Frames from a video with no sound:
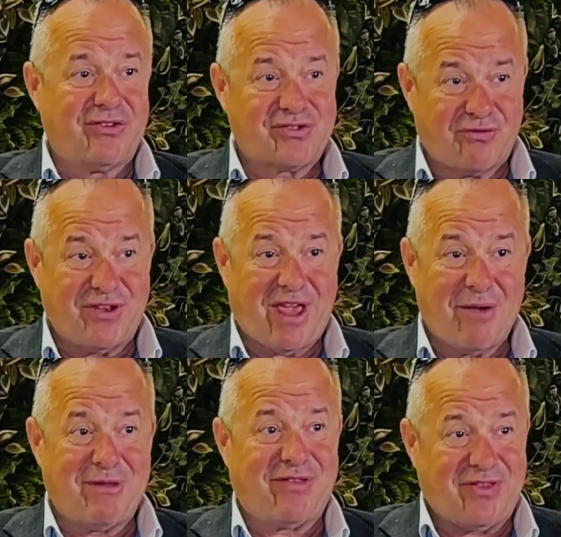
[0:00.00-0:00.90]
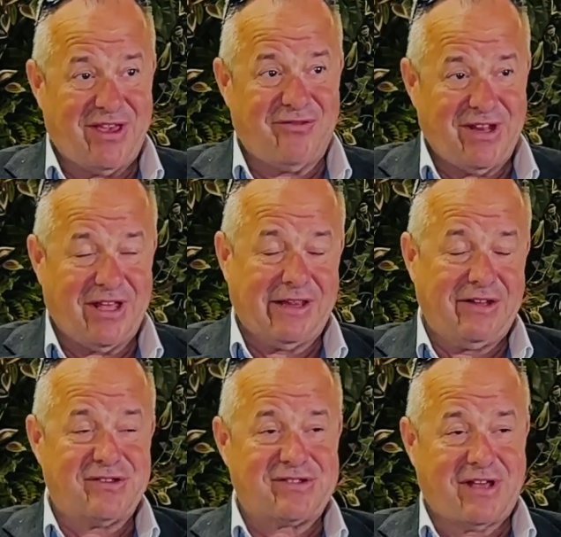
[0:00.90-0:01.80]
So if you can't make the evening, at
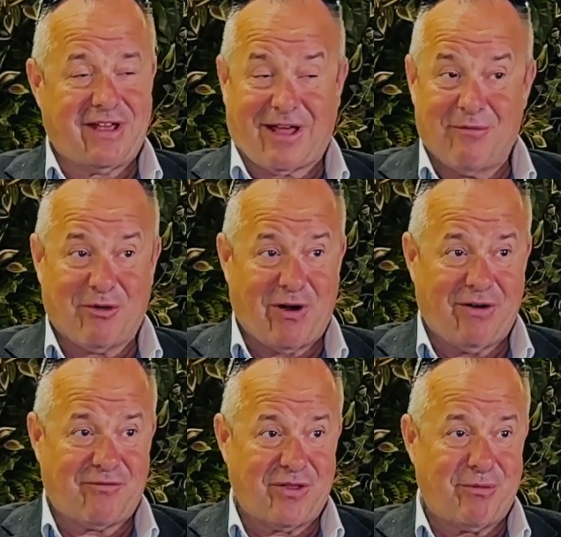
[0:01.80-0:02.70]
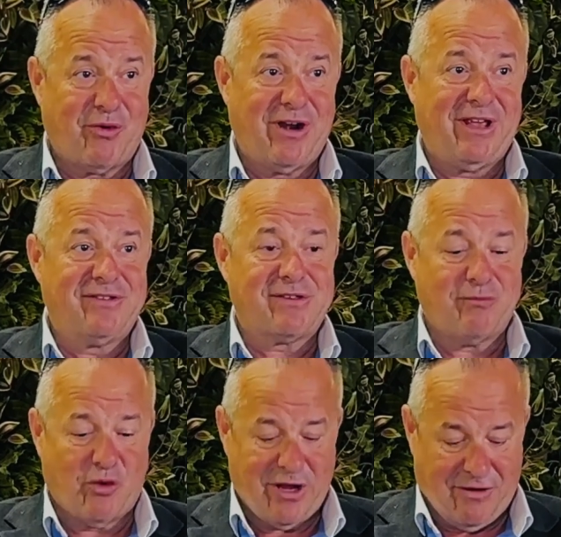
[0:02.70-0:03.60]
least come around for the
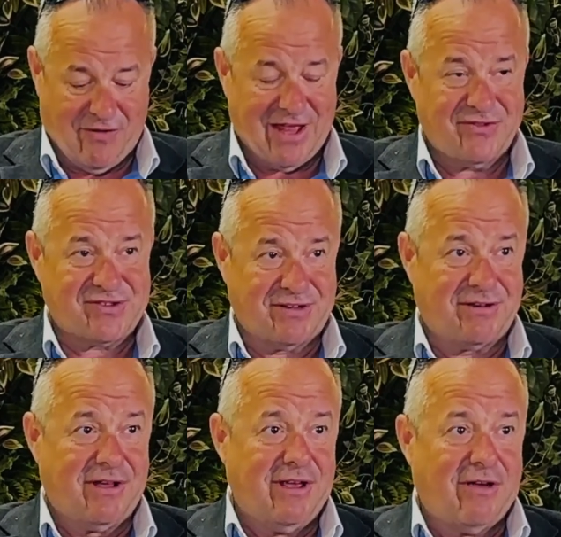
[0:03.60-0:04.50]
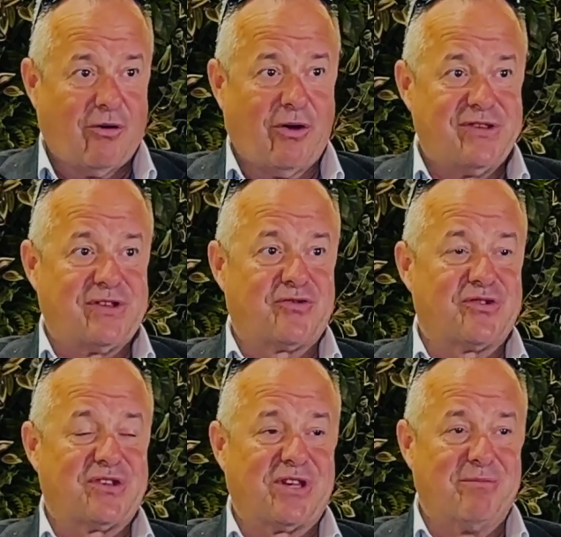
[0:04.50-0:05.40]
morning events, and always
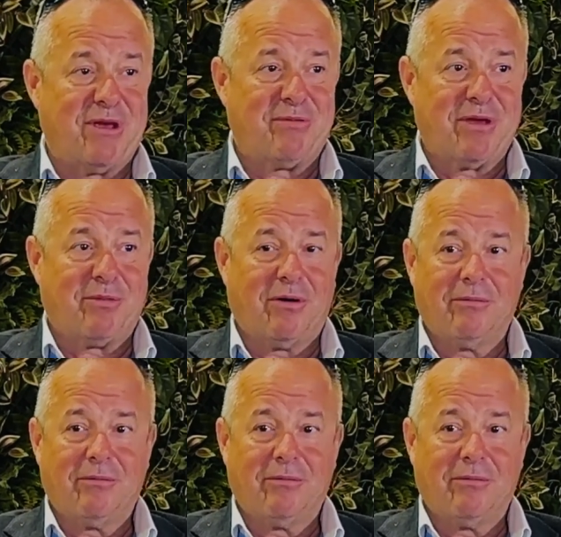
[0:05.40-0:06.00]
interesting to meet people.